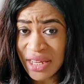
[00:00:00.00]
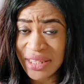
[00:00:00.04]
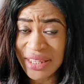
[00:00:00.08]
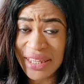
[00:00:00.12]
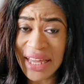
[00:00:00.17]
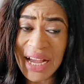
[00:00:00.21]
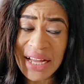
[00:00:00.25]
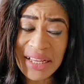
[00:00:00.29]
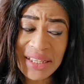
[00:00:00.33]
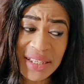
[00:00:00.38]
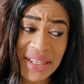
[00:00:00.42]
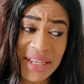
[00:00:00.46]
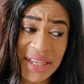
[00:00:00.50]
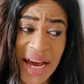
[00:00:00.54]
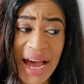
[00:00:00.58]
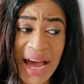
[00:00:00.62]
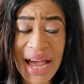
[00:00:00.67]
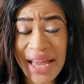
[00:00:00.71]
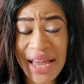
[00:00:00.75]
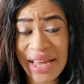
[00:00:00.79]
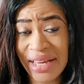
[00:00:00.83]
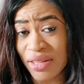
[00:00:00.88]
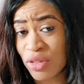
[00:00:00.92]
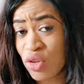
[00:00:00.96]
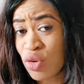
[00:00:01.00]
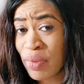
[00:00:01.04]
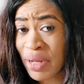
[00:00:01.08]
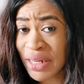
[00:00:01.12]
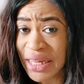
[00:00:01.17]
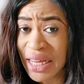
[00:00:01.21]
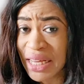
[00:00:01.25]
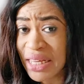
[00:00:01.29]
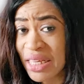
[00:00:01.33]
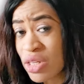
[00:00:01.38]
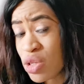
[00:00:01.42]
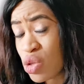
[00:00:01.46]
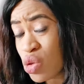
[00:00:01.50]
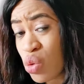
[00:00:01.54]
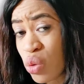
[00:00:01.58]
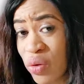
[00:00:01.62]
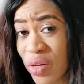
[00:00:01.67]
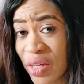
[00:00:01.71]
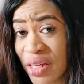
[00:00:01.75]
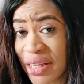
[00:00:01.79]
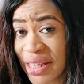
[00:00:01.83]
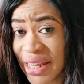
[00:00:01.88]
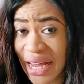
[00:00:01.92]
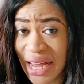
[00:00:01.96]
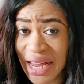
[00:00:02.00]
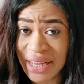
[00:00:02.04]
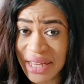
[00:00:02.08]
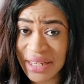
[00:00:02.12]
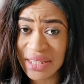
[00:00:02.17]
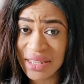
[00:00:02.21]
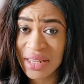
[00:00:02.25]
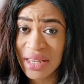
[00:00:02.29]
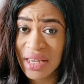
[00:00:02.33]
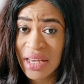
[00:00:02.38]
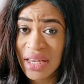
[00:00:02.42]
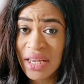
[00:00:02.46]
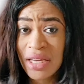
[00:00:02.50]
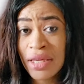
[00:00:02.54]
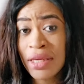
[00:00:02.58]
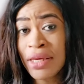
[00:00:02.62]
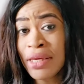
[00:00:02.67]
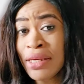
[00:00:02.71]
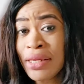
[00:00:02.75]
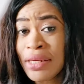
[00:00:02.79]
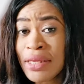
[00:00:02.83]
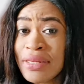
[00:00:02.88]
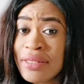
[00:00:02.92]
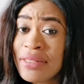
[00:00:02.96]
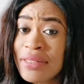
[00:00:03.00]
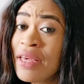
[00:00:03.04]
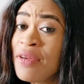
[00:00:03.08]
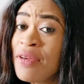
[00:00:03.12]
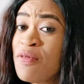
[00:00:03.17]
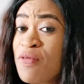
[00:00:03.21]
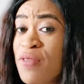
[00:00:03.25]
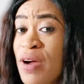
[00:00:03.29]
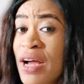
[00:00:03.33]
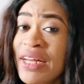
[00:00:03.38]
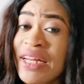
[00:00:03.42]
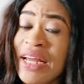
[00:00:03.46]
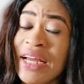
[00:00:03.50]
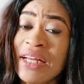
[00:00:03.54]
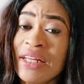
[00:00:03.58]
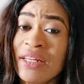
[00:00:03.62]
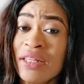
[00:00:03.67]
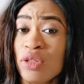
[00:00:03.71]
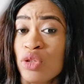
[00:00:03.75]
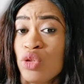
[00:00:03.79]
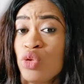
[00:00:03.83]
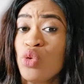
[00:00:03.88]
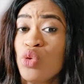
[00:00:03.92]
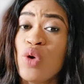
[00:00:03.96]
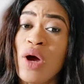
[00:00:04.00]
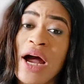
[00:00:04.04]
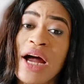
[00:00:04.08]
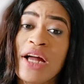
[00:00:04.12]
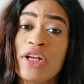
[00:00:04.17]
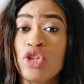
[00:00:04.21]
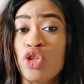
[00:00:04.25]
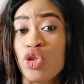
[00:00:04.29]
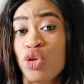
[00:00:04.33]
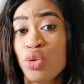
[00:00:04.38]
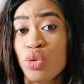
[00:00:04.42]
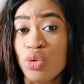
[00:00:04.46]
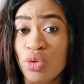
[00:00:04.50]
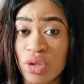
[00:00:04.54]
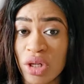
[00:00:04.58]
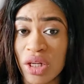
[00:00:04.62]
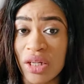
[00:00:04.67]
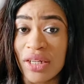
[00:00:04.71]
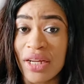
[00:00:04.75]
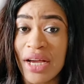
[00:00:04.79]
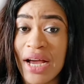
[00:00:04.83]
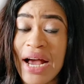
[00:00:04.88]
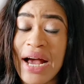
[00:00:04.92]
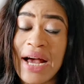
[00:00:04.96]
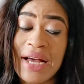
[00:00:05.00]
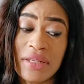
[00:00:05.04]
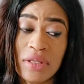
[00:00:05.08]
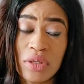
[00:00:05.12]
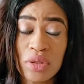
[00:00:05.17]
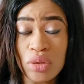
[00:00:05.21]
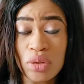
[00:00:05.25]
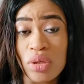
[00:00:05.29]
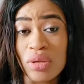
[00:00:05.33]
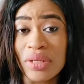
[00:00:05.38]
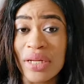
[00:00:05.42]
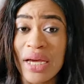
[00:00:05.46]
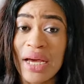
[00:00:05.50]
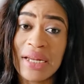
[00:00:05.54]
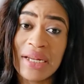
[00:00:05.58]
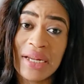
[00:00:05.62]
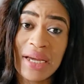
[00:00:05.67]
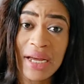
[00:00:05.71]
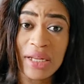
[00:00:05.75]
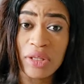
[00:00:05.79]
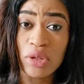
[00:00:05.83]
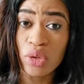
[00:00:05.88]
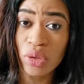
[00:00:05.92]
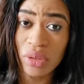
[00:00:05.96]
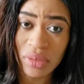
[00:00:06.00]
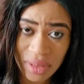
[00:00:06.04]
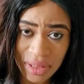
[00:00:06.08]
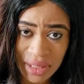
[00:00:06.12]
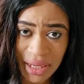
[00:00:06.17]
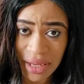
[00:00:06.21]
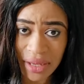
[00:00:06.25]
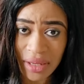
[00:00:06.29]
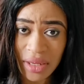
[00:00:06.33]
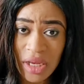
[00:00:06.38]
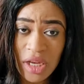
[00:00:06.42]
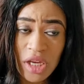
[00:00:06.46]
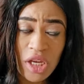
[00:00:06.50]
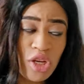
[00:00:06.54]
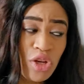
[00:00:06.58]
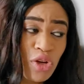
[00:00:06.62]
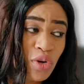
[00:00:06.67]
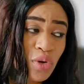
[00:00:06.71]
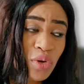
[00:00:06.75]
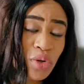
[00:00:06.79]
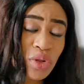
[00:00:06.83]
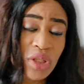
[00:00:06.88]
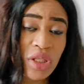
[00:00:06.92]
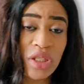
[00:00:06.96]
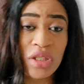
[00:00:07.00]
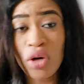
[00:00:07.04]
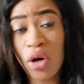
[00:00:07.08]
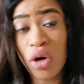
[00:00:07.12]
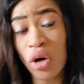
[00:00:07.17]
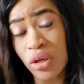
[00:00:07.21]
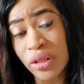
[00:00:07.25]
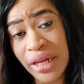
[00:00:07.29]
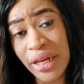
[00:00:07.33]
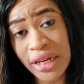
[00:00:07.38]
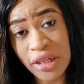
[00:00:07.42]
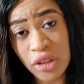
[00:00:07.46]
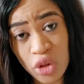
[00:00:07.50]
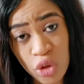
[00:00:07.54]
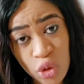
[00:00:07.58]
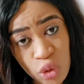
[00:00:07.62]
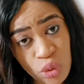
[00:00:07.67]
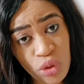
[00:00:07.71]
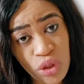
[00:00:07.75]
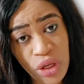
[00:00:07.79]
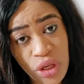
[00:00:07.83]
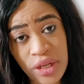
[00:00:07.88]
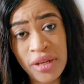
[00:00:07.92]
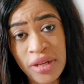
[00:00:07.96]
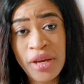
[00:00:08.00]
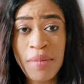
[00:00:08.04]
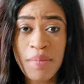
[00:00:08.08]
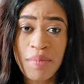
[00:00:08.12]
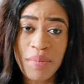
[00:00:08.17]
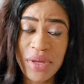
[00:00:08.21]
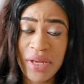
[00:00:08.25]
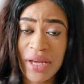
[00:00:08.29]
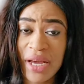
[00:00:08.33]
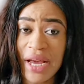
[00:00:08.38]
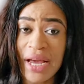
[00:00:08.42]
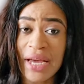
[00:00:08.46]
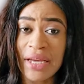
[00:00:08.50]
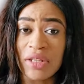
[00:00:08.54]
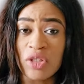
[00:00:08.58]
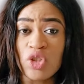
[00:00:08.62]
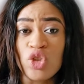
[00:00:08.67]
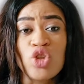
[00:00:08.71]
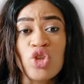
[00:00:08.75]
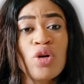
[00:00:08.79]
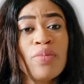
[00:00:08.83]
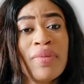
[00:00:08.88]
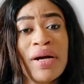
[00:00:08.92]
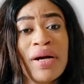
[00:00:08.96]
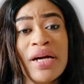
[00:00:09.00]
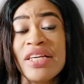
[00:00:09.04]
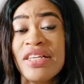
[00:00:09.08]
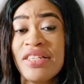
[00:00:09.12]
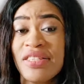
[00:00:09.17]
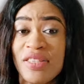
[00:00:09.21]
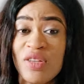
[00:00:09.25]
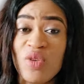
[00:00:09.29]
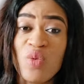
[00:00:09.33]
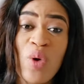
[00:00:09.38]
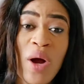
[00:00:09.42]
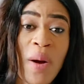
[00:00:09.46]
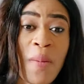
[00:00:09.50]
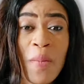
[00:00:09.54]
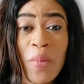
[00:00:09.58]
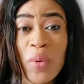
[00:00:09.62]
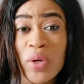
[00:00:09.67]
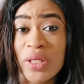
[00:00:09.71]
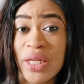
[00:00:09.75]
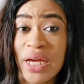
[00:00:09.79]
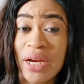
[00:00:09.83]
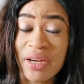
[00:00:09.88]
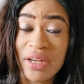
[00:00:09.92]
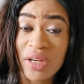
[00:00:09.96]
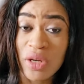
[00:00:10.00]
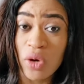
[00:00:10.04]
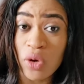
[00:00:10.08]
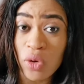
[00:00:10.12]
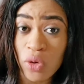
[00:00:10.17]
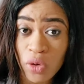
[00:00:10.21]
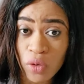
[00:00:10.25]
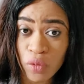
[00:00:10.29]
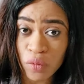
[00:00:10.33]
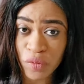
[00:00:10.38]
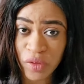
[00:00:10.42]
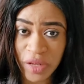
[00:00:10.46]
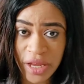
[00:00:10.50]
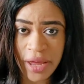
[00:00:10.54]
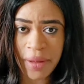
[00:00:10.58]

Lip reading: That guy, no matter he's doing that, he is a father to her children, her son and her daughter, including other children behind. Chioma is the one mothering all of them.